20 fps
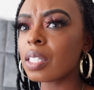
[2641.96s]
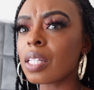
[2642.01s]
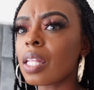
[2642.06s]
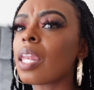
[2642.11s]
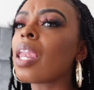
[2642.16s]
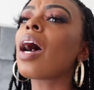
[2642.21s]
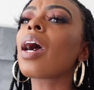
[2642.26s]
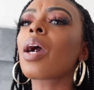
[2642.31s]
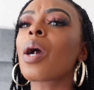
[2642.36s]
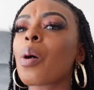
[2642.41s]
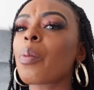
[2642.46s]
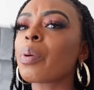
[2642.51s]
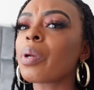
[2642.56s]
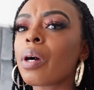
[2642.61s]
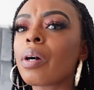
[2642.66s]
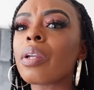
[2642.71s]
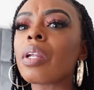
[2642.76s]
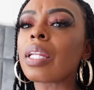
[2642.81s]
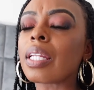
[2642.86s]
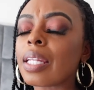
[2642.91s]
it's a lot going
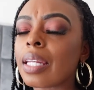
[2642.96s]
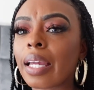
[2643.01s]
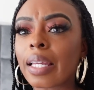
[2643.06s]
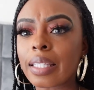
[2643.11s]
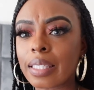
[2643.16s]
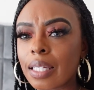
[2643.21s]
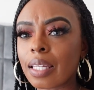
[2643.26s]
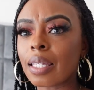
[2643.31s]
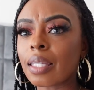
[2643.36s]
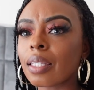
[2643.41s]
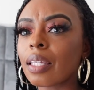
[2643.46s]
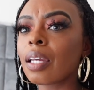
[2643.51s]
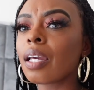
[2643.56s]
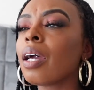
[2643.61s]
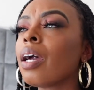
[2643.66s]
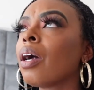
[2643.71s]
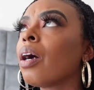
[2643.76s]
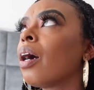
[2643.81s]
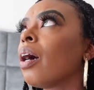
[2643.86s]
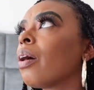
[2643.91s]
on the 19th.
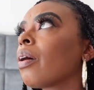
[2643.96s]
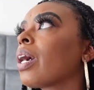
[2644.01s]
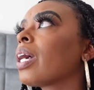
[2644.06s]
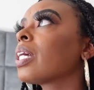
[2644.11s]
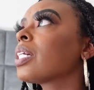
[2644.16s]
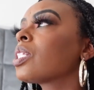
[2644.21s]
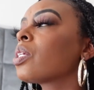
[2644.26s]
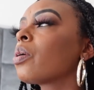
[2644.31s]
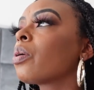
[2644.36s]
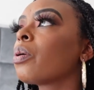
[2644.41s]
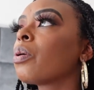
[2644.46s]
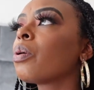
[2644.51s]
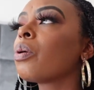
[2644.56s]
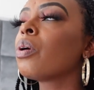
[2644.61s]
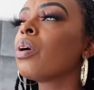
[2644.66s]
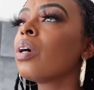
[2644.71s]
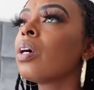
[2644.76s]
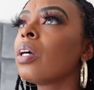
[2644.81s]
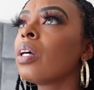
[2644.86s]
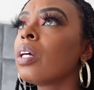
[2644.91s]
Okay, so
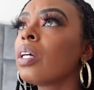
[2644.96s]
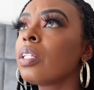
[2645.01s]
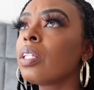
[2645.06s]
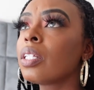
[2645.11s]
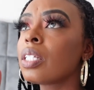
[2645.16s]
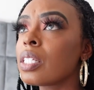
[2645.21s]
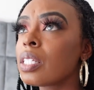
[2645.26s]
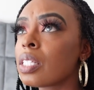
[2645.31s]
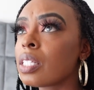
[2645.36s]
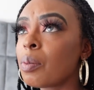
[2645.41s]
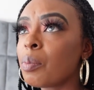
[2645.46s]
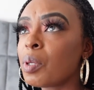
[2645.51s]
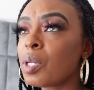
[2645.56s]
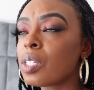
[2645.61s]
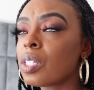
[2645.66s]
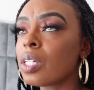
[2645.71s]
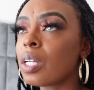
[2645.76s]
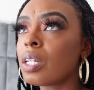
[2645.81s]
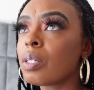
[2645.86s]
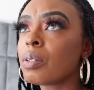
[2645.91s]
there's a seminar
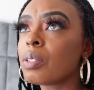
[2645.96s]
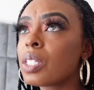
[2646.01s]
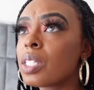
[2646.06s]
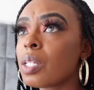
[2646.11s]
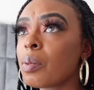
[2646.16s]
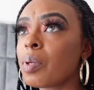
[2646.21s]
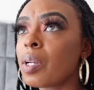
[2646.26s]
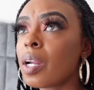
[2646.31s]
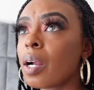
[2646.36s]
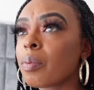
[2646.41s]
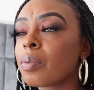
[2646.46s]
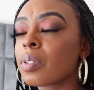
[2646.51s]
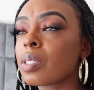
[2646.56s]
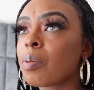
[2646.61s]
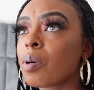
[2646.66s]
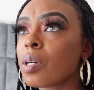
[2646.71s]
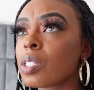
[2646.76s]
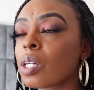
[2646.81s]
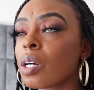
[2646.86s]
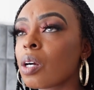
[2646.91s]
we're
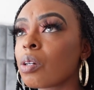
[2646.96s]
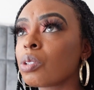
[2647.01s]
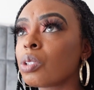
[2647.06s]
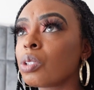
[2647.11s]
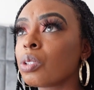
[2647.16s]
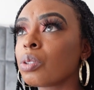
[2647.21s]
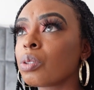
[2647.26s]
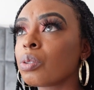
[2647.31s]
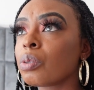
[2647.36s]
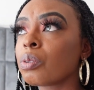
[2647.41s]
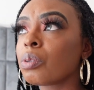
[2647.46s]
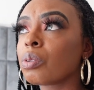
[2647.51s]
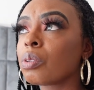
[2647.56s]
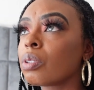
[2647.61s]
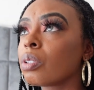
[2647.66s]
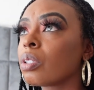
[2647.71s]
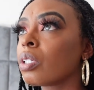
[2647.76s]
supposed to go to.